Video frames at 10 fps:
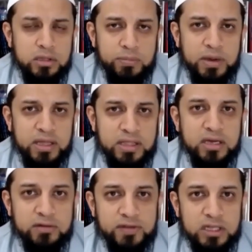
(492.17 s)

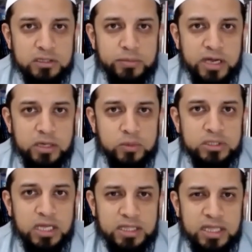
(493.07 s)
dhikr of Allah subhanahu wa
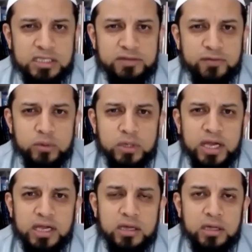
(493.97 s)
ta'ala. That is, if you
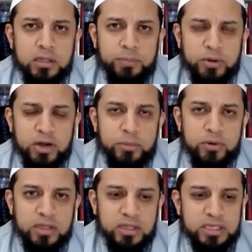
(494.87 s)
like, the
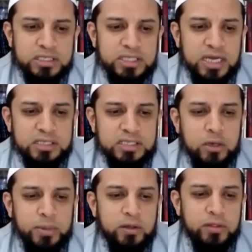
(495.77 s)
primary thing that stands out
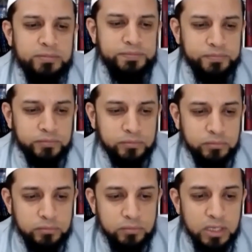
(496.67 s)
about them.
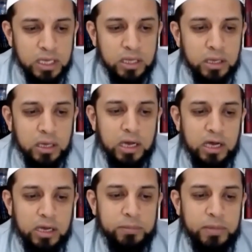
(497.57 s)

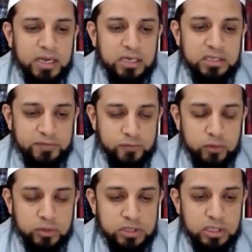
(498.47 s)
And it is, of
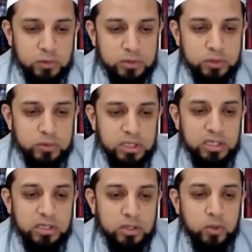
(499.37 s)
course, also
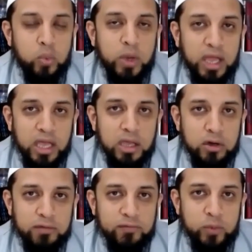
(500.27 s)
the way
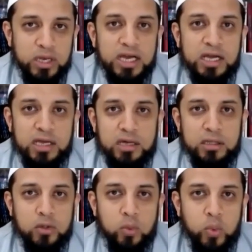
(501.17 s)
of wilaya.
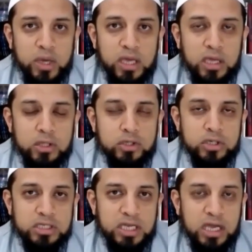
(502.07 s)
The way to
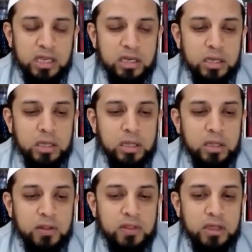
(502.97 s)
attain
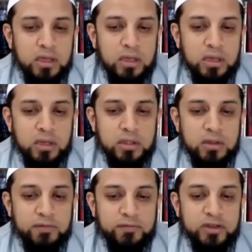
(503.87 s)
the
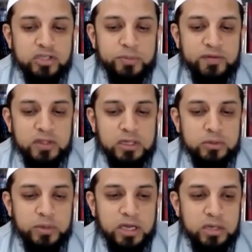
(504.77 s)
friendship of Allah
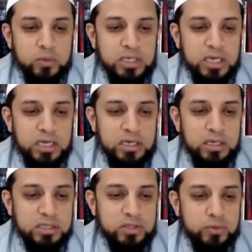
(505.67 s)
subhanahu wa ta'ala
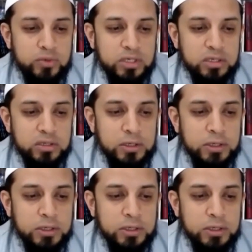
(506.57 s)
is through dhikr.